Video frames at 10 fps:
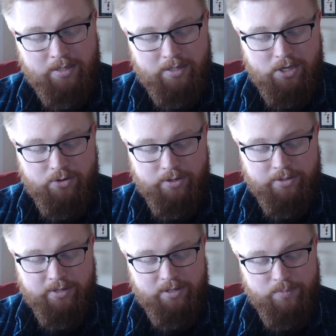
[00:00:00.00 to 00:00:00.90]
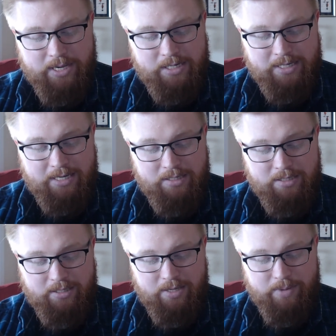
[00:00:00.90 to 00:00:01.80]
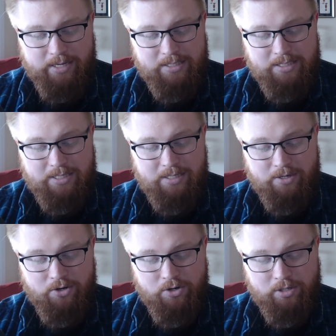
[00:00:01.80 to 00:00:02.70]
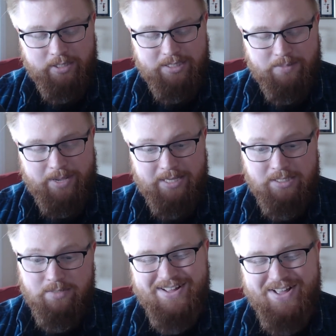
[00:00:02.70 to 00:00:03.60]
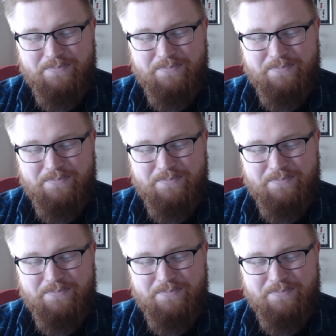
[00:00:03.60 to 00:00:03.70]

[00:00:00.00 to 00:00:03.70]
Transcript: Uriel thought the man dead until he made a sickening gurgle as they passed him.